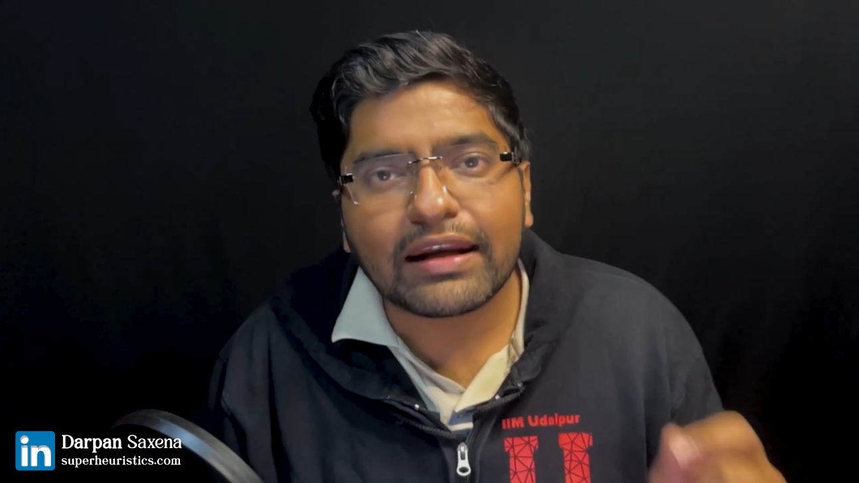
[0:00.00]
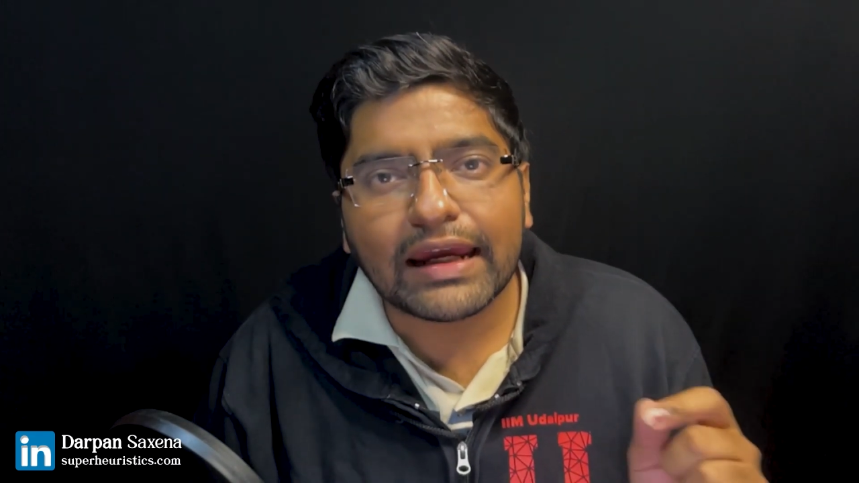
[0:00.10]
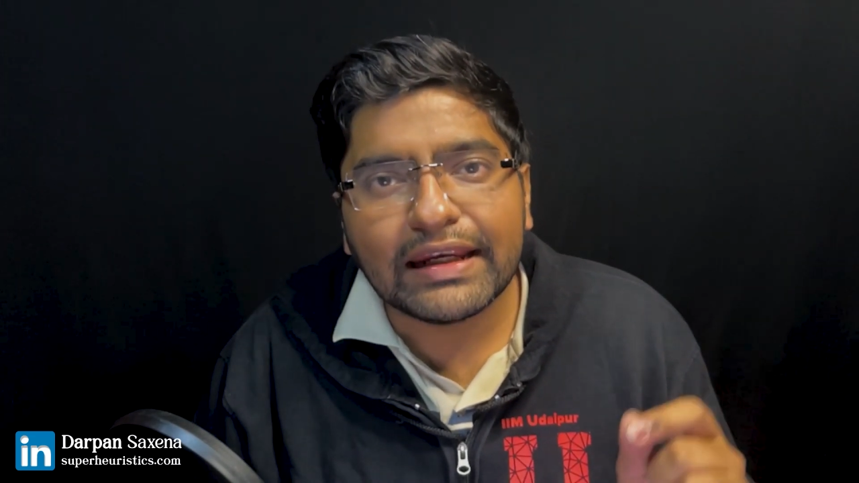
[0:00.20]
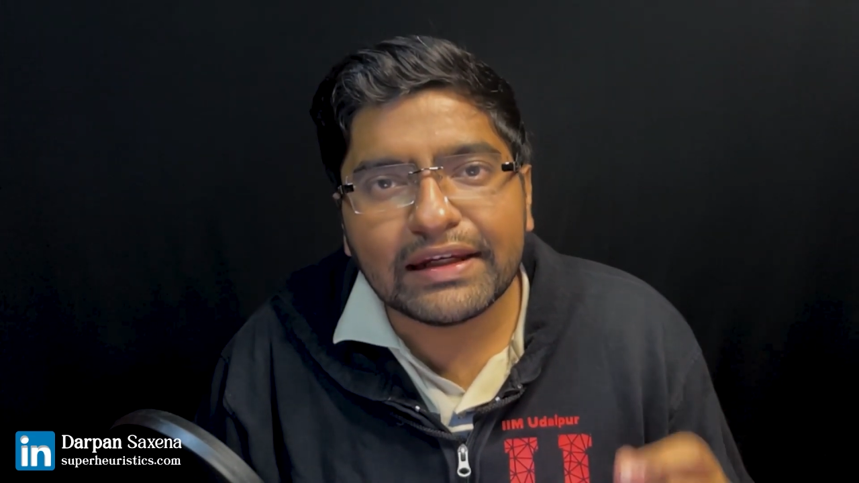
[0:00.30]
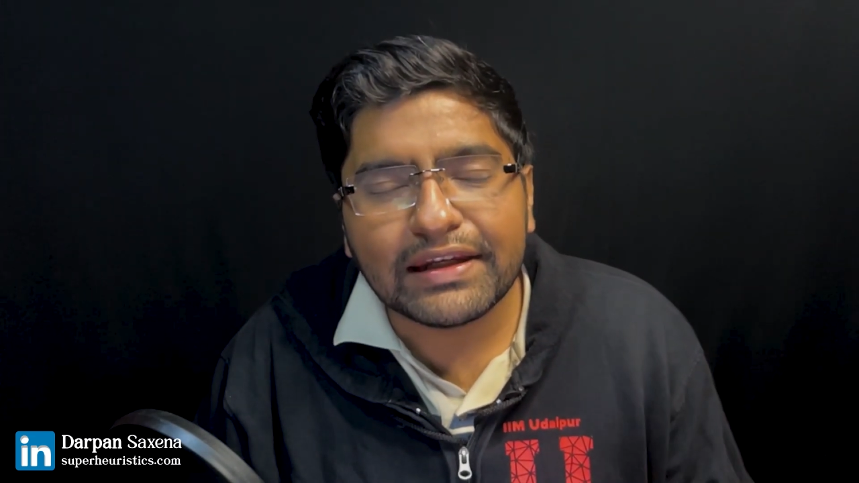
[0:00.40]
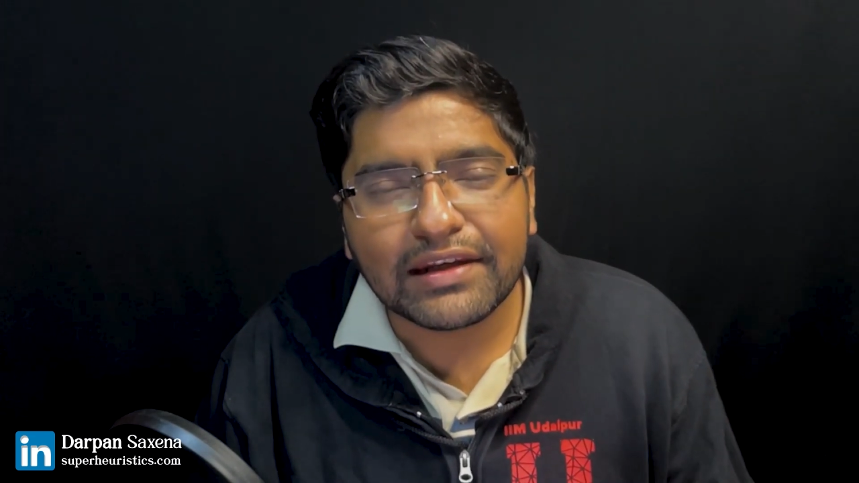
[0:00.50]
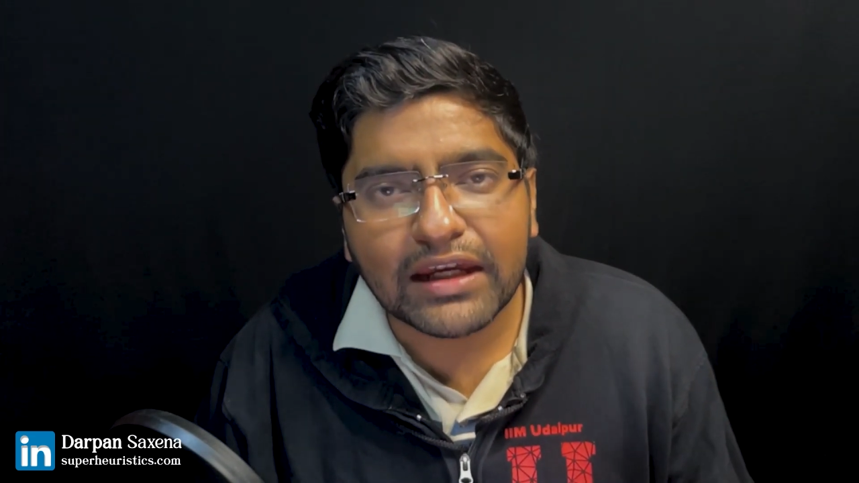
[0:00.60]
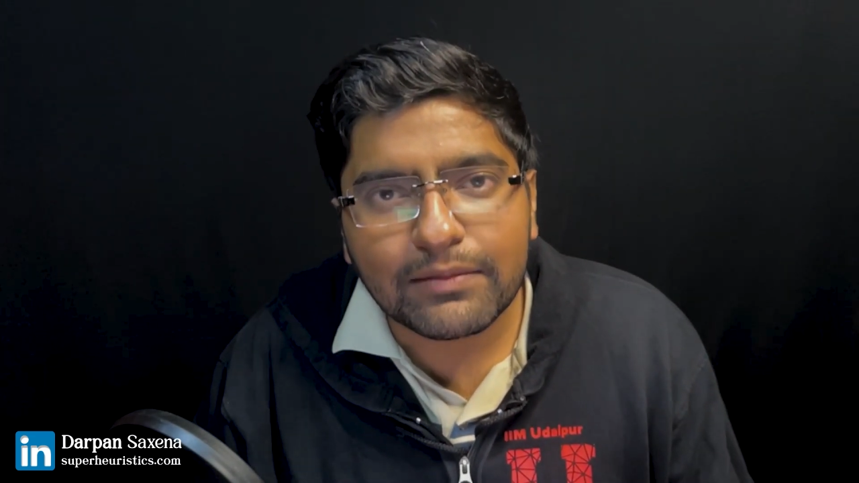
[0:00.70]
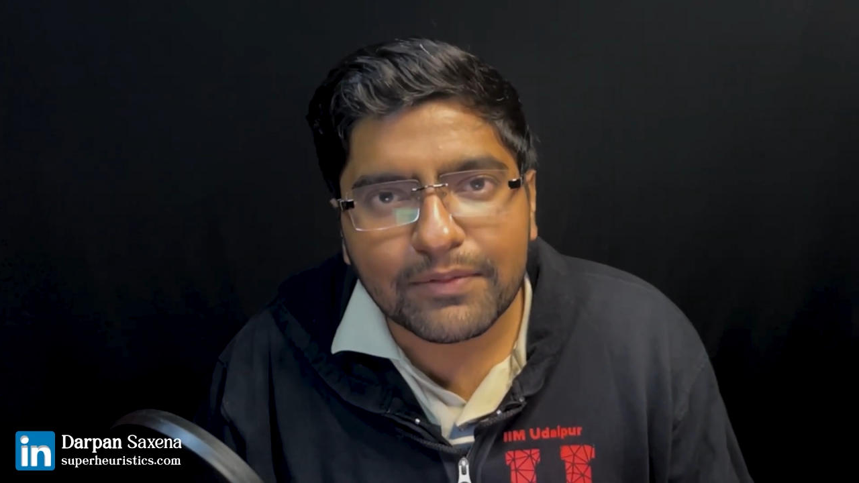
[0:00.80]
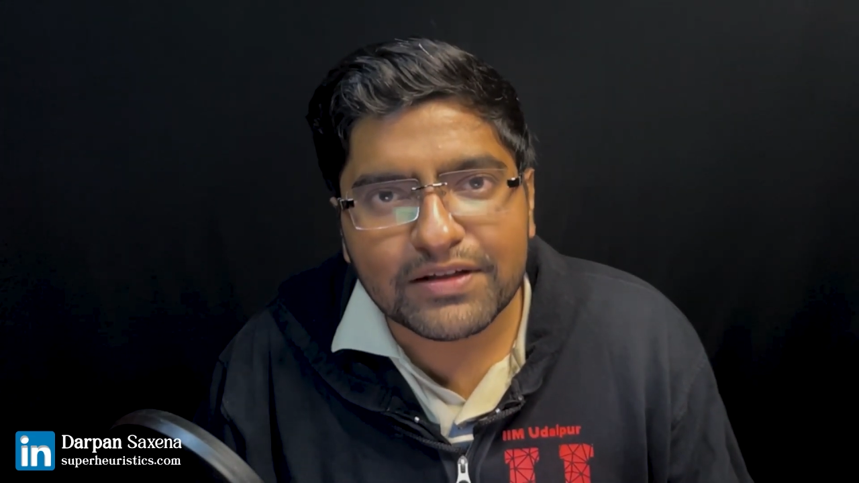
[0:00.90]

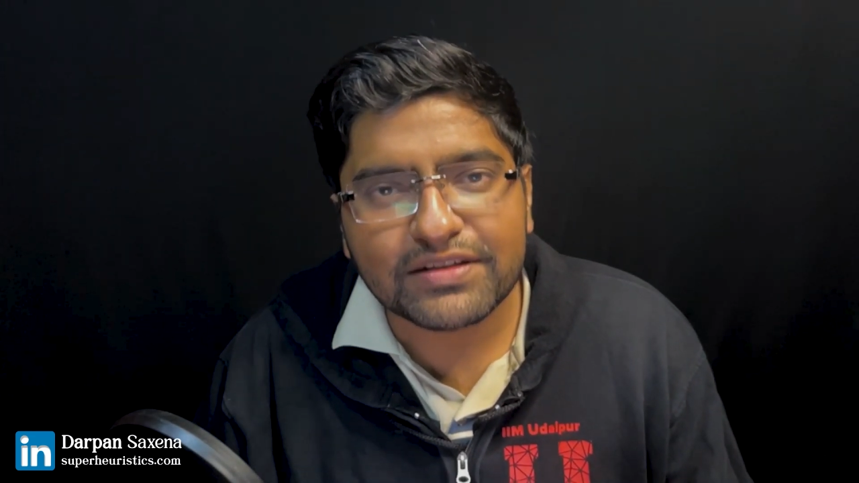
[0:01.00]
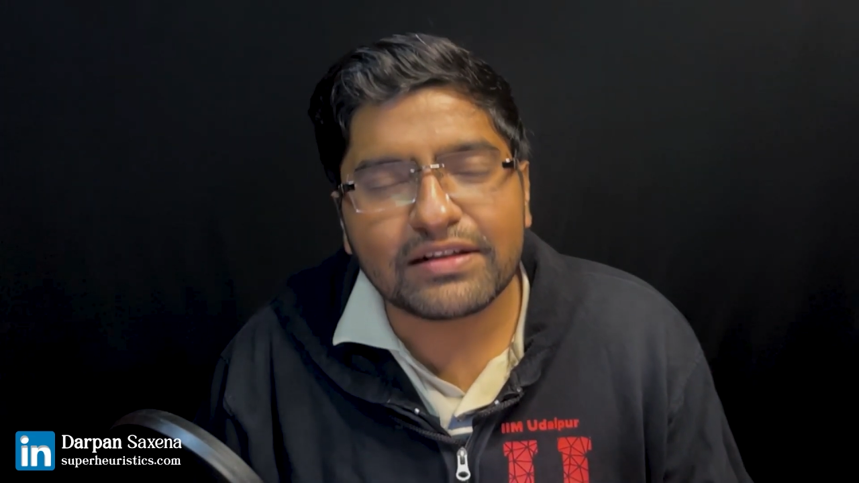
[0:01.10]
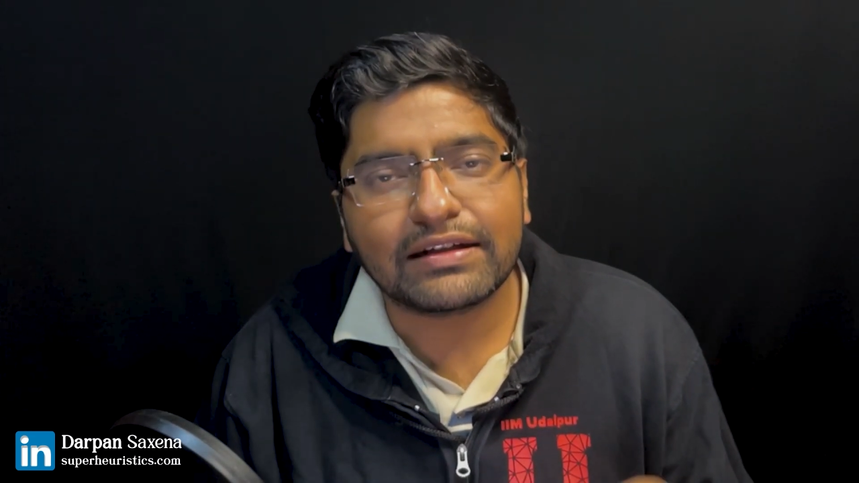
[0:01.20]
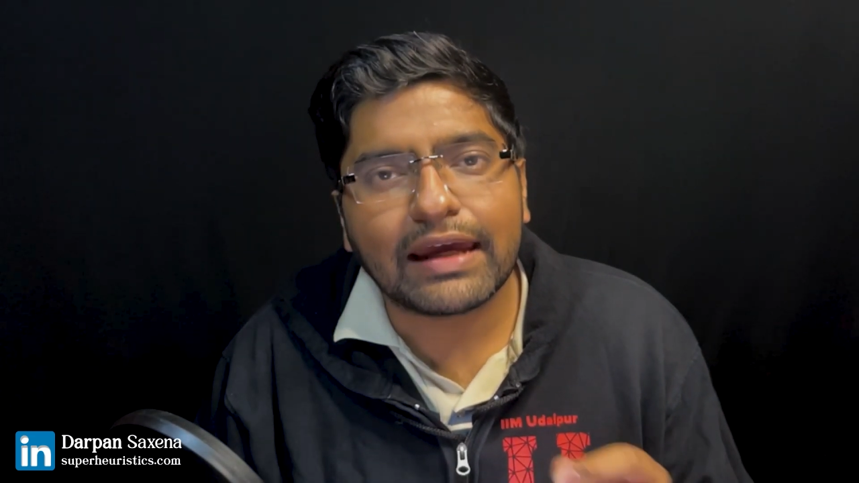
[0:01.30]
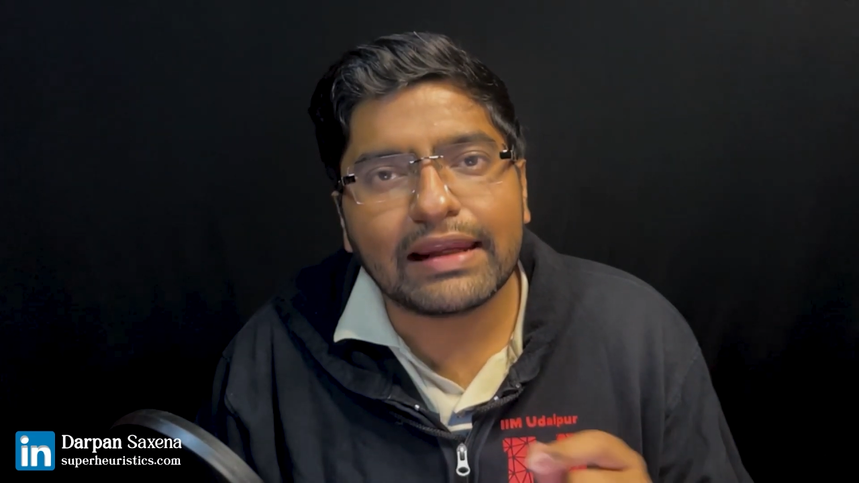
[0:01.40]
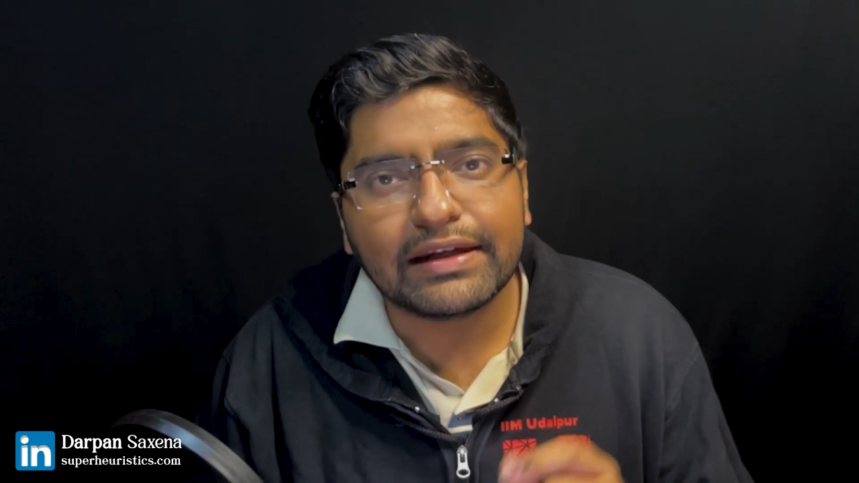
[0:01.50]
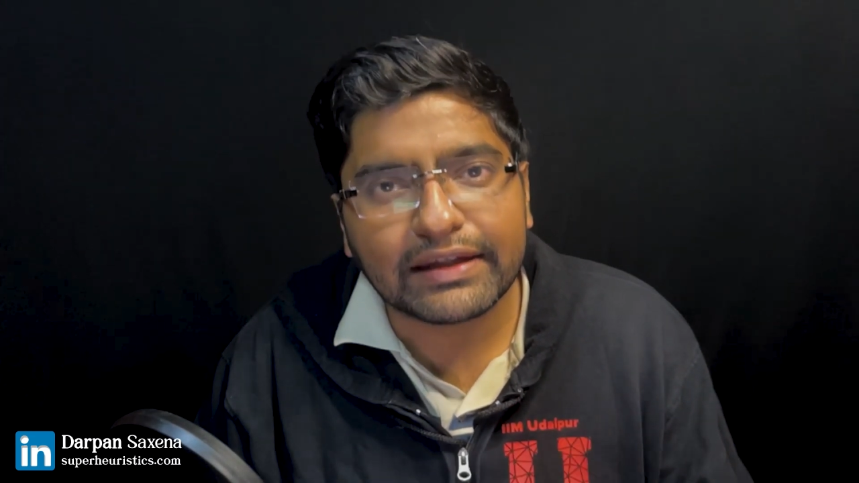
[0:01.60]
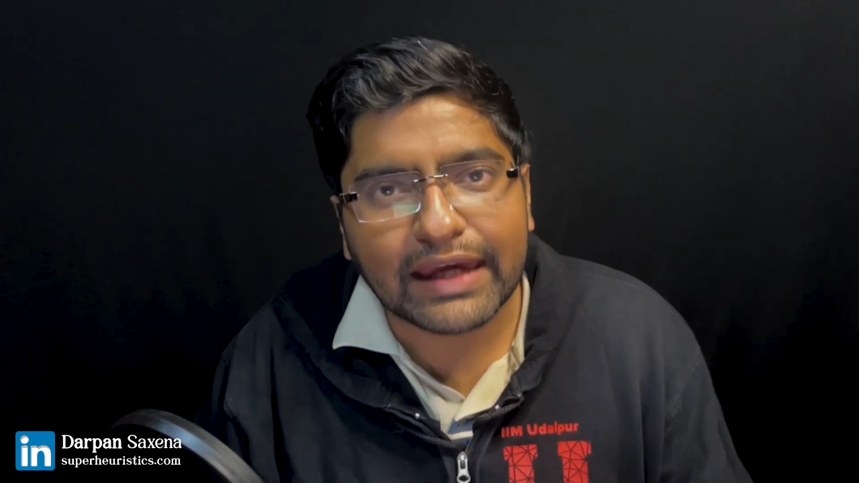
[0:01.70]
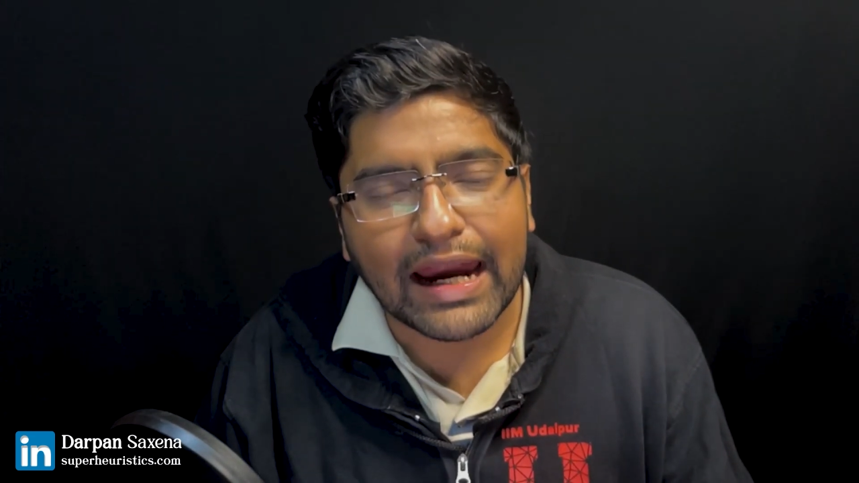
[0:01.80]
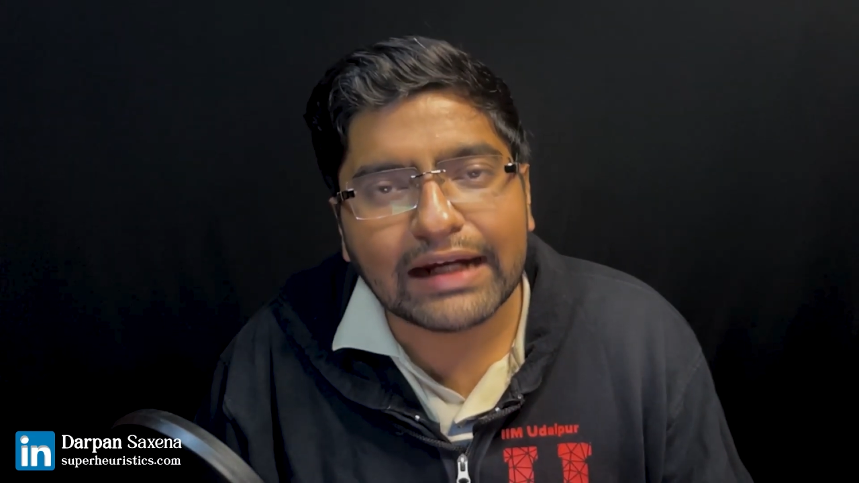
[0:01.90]
99 percentile
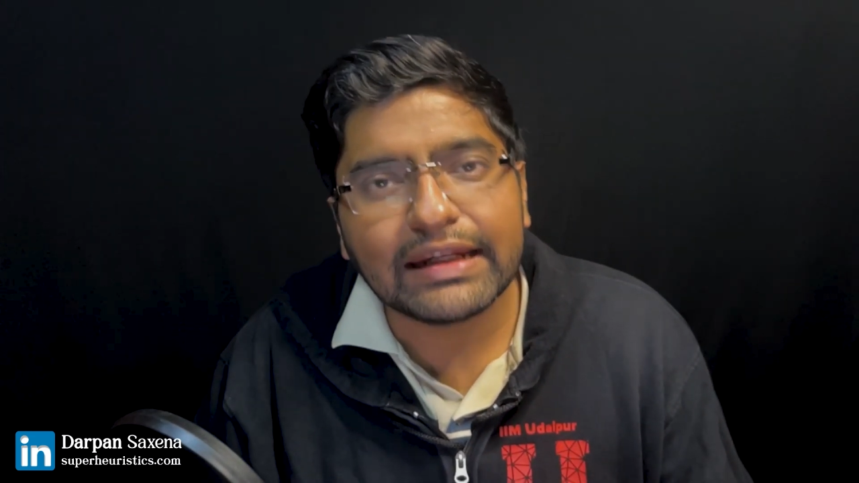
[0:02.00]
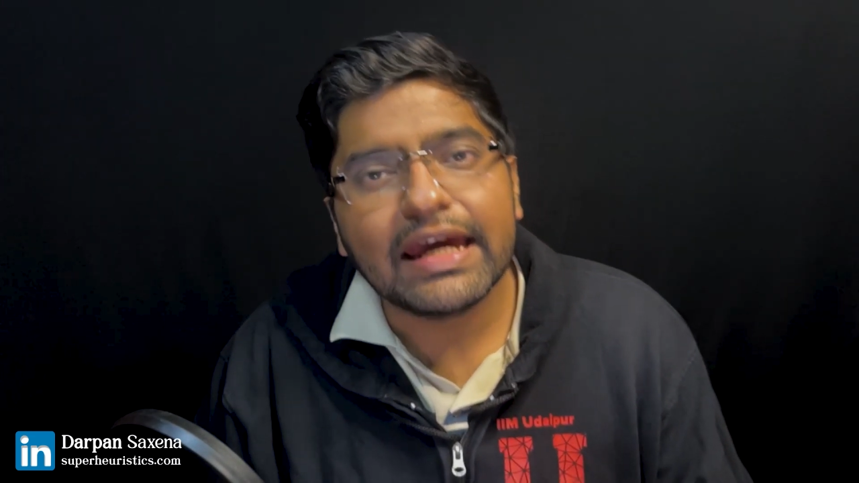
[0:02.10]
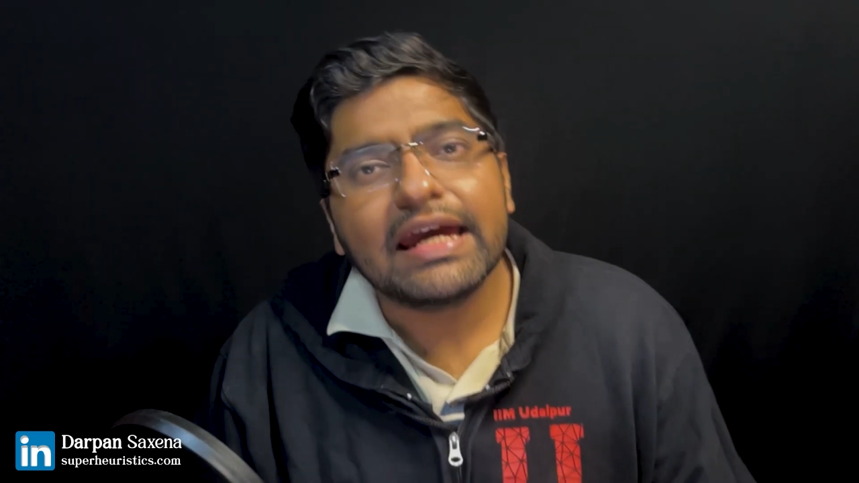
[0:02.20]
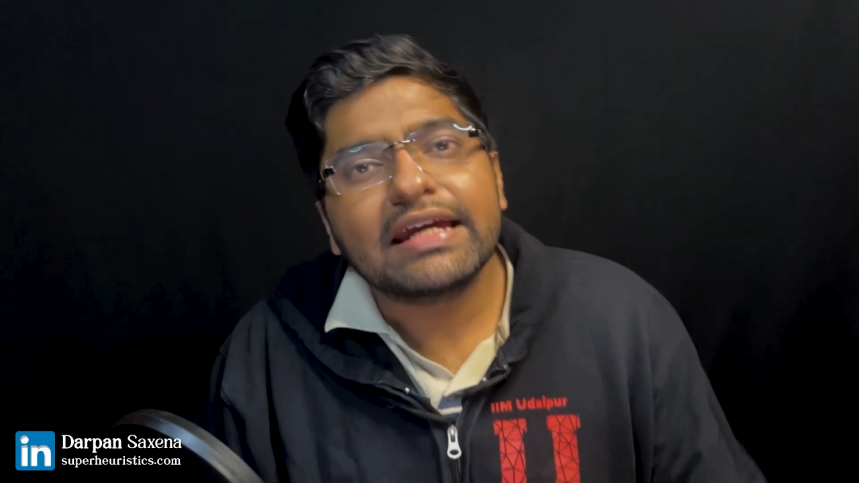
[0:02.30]
in CAT